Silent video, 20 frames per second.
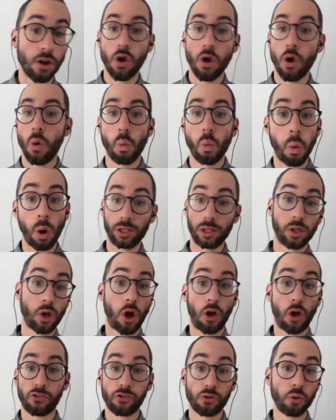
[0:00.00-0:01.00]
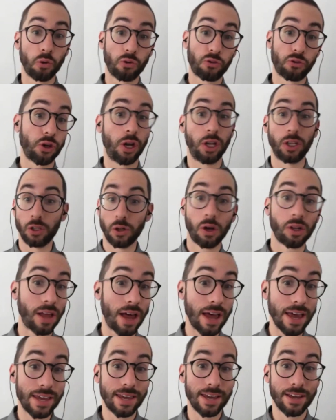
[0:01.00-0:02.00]
what law school is going to look
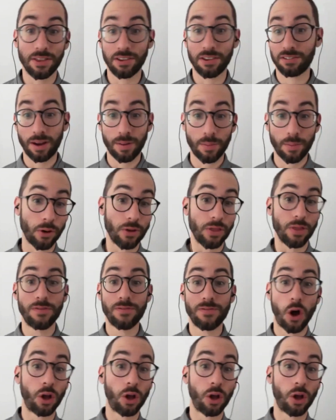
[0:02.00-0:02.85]
like in the summer and the fall.